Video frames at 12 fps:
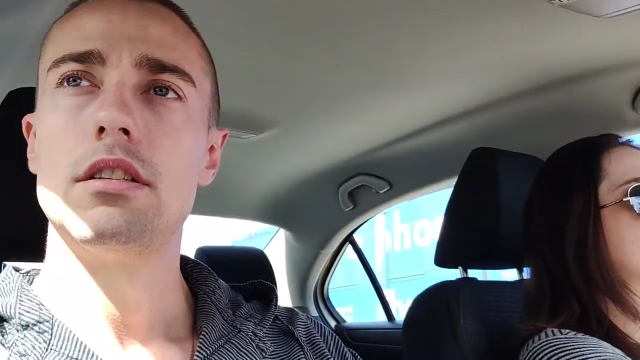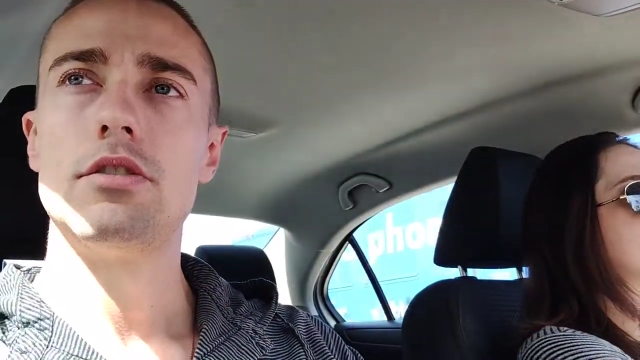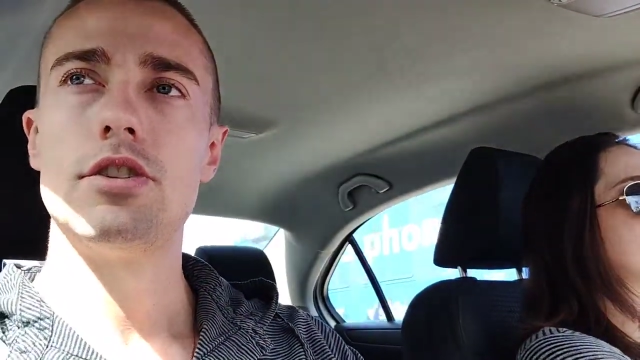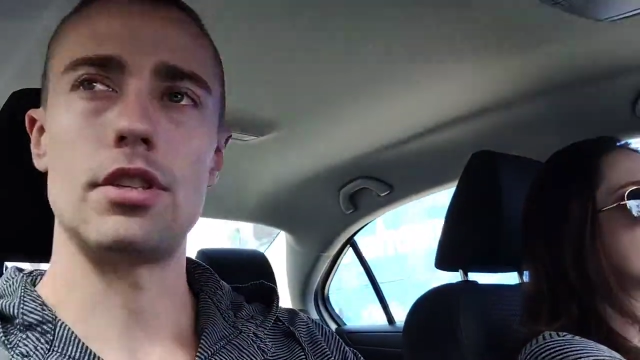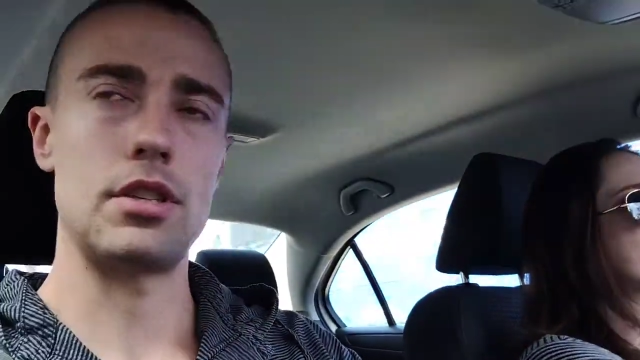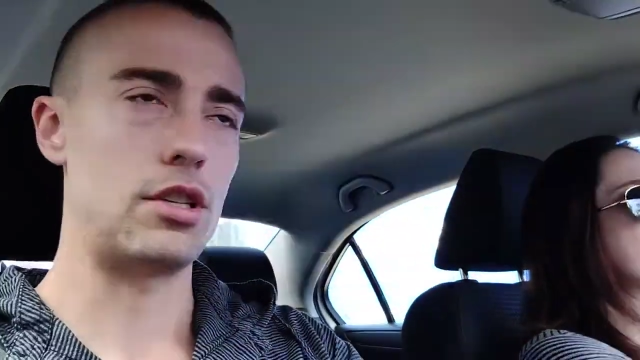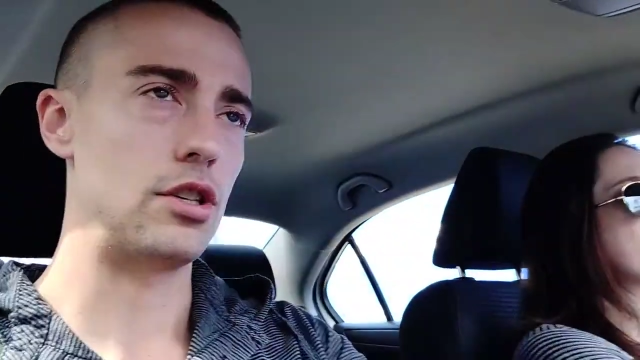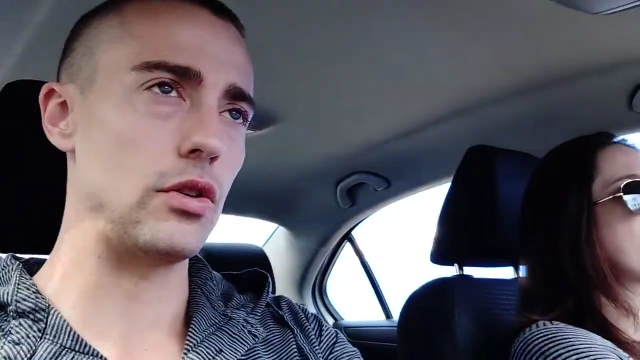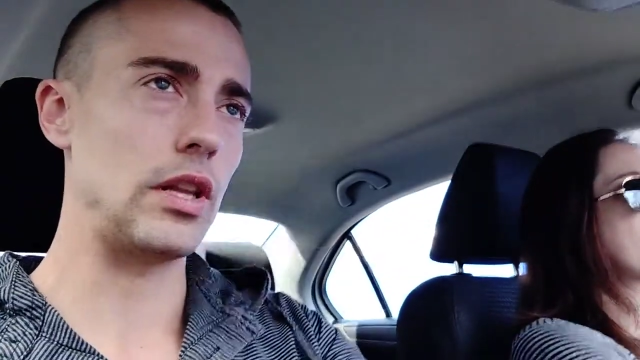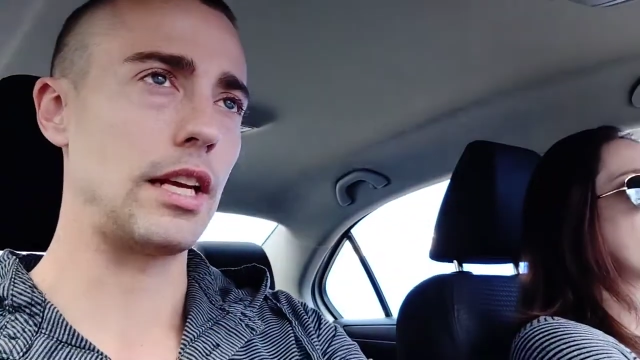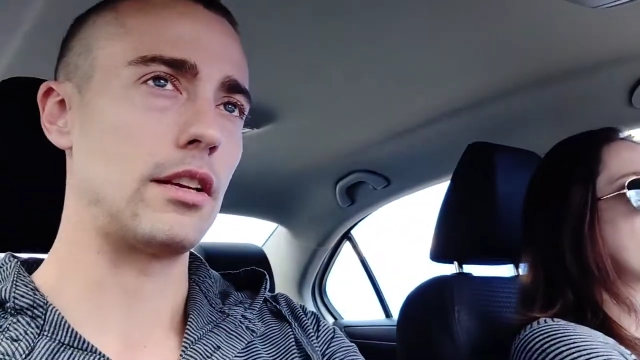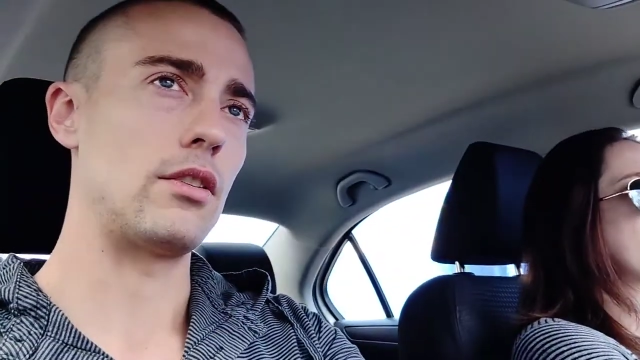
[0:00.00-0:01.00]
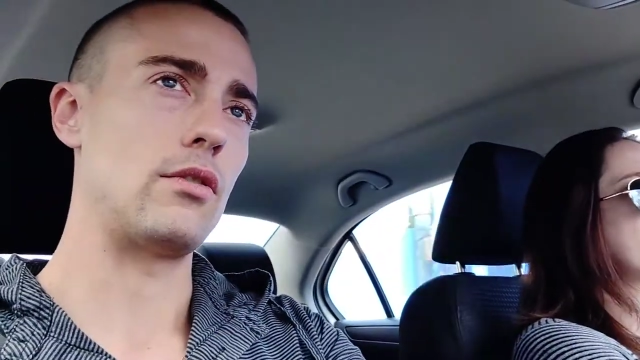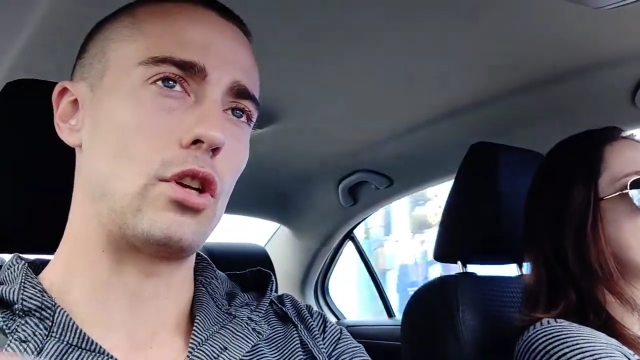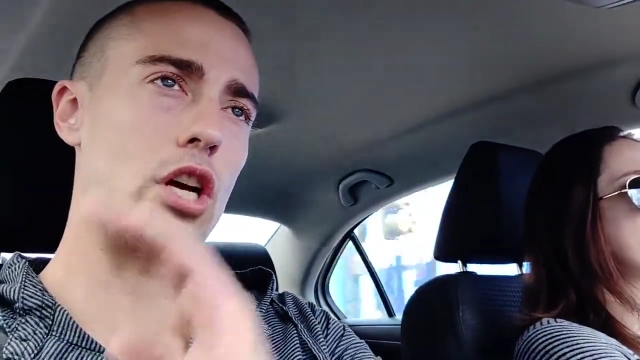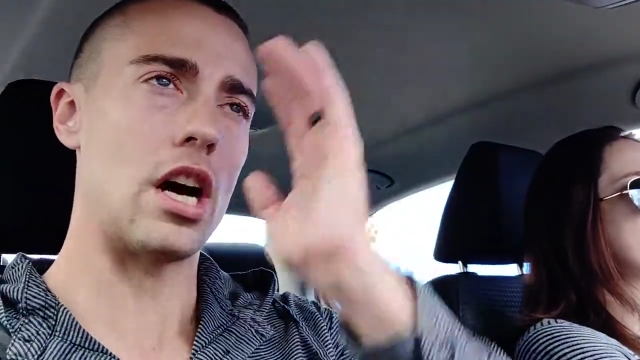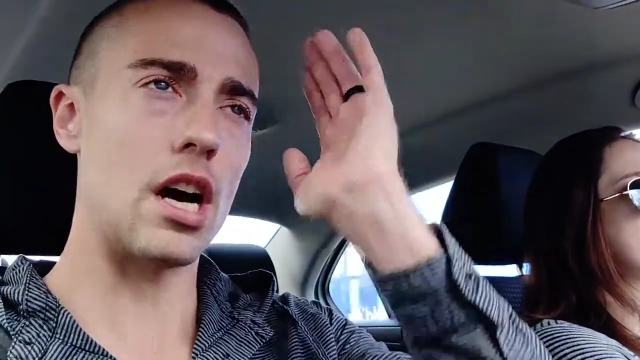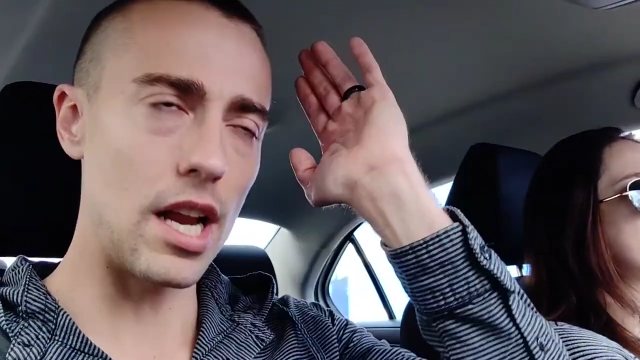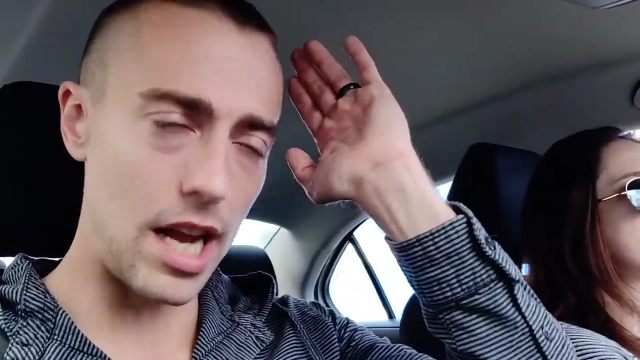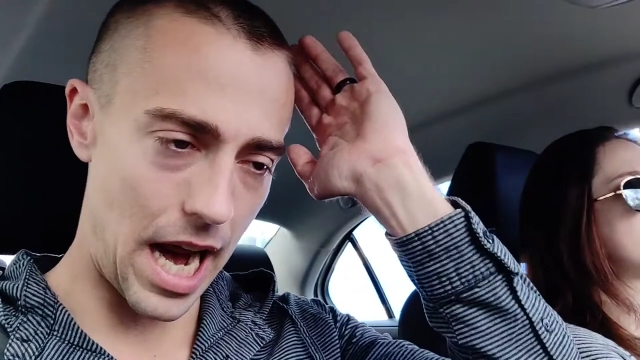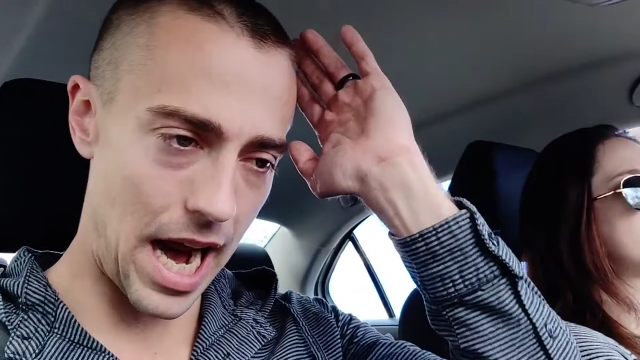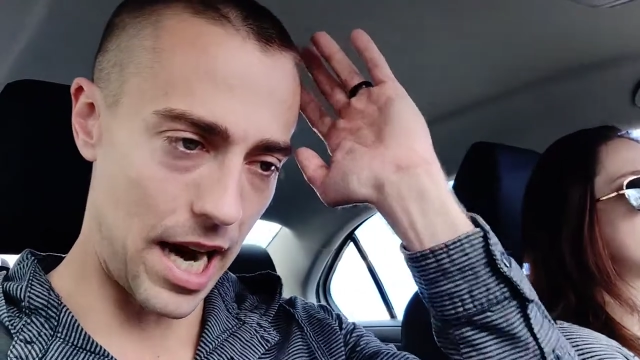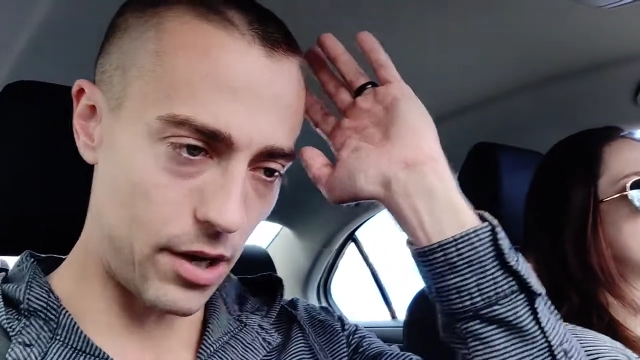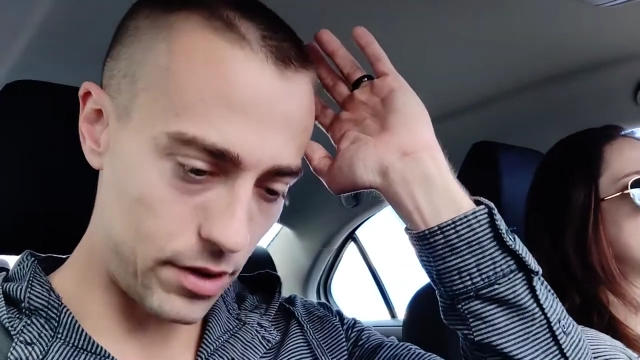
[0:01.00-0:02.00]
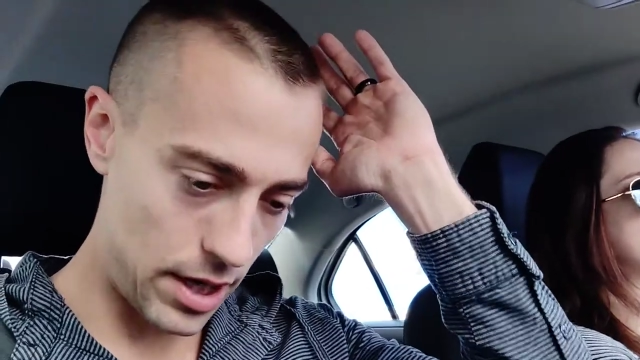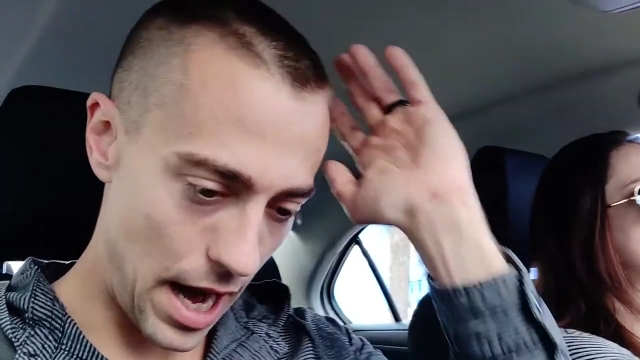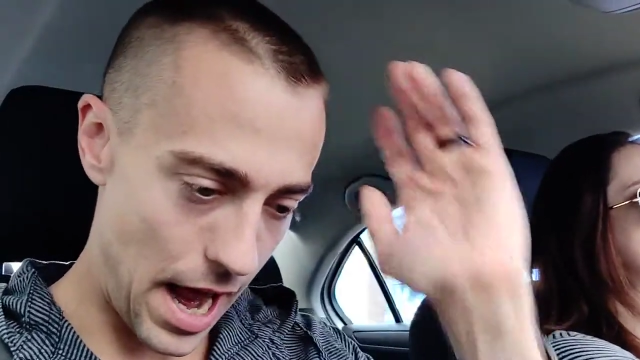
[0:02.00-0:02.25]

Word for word: Just like cut out